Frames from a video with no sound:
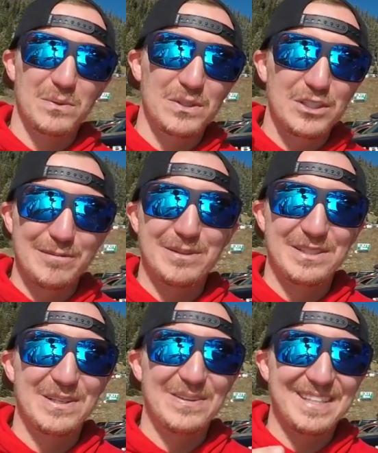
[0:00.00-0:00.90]
We're super
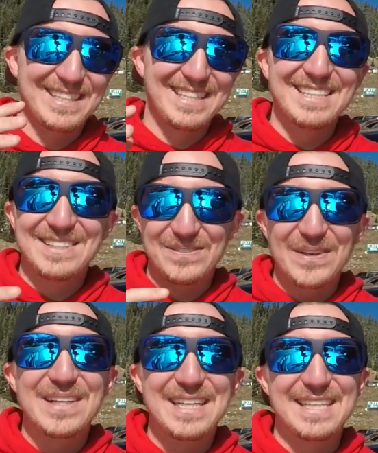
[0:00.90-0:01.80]
stoked. The season
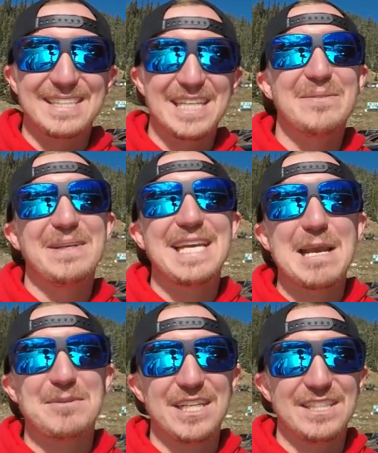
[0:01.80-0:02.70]
really is gonna be
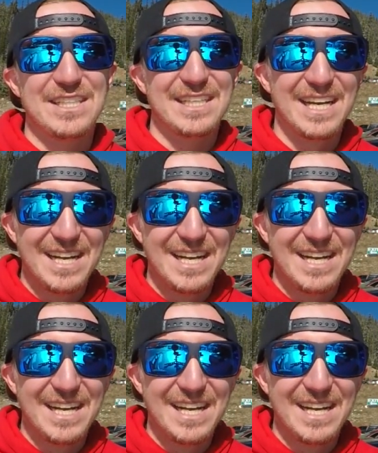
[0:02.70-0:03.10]
game changing.